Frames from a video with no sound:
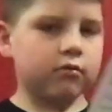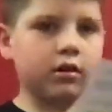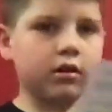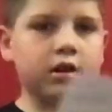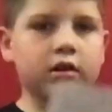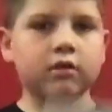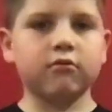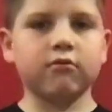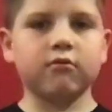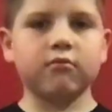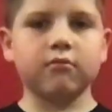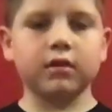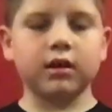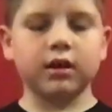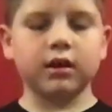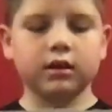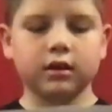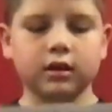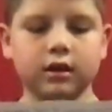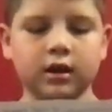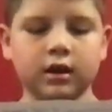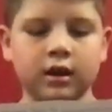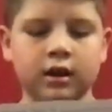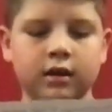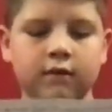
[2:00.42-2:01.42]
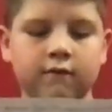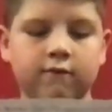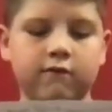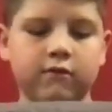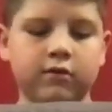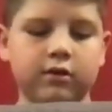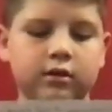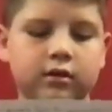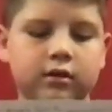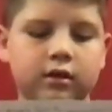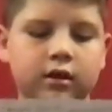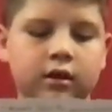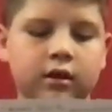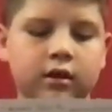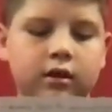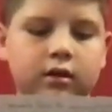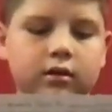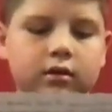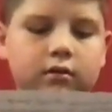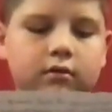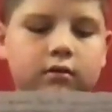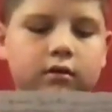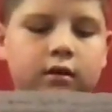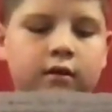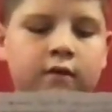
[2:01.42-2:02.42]
Please remain standing for the
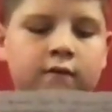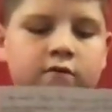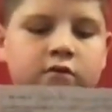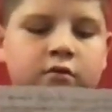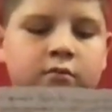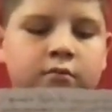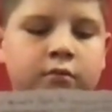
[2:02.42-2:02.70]
of the